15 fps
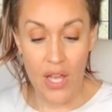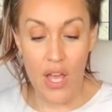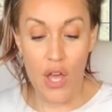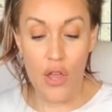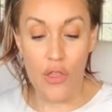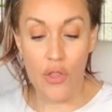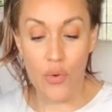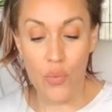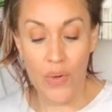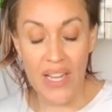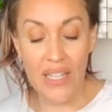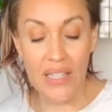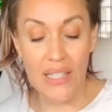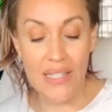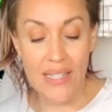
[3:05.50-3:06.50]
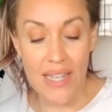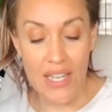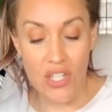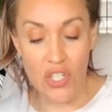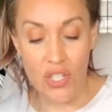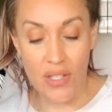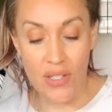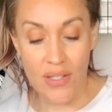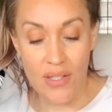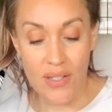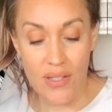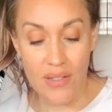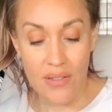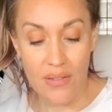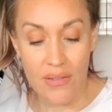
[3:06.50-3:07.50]
The
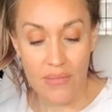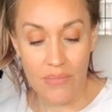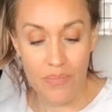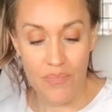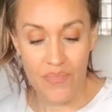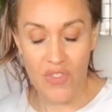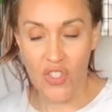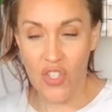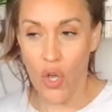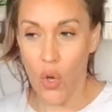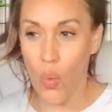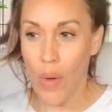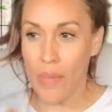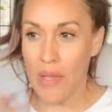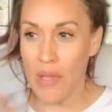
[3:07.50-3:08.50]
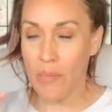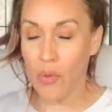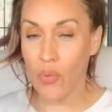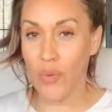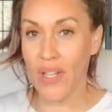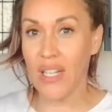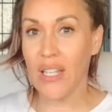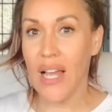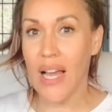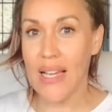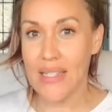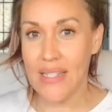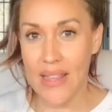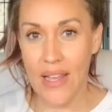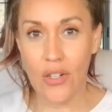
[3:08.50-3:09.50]
realizations, so what people
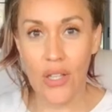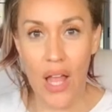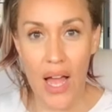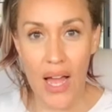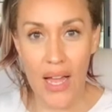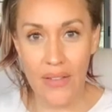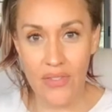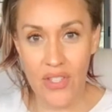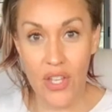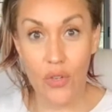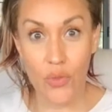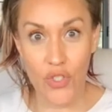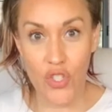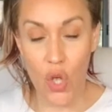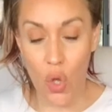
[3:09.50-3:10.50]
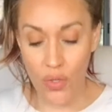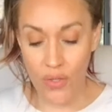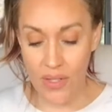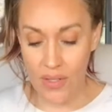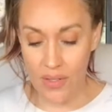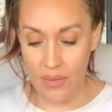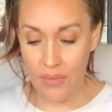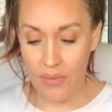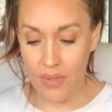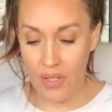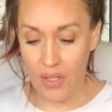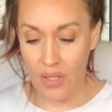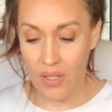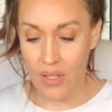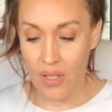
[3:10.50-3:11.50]
realize in their lives, their results,
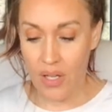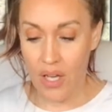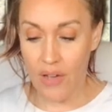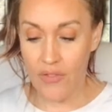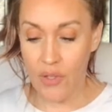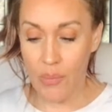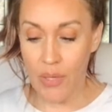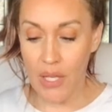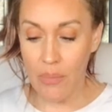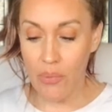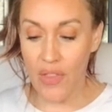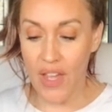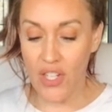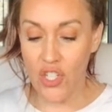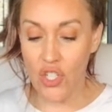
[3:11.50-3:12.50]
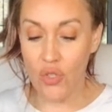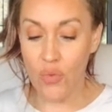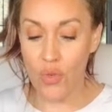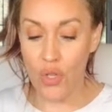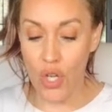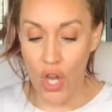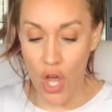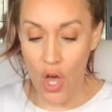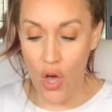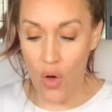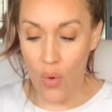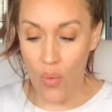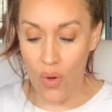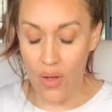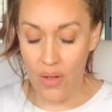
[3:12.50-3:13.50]
of the people that you
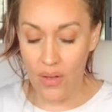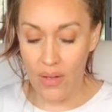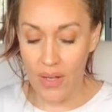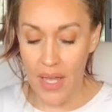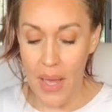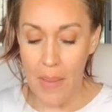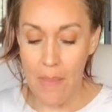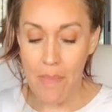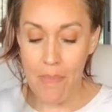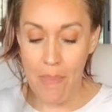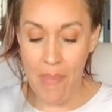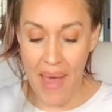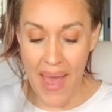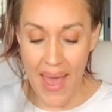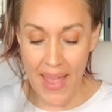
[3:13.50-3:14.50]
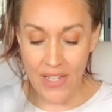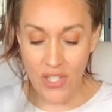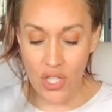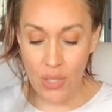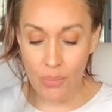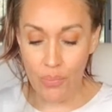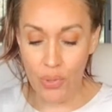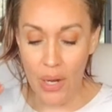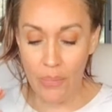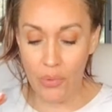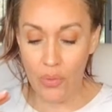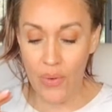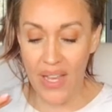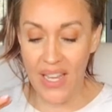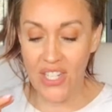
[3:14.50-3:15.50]
know match the
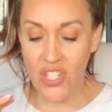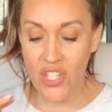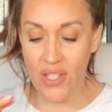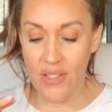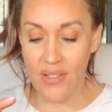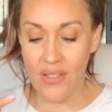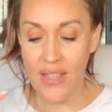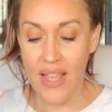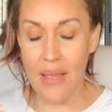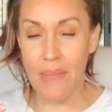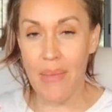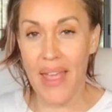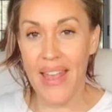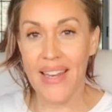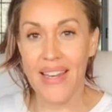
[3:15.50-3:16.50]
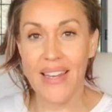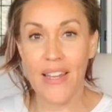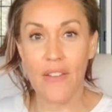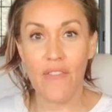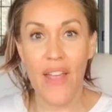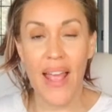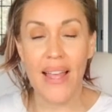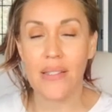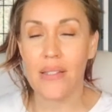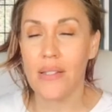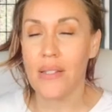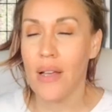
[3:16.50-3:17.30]
preparations they made in advance.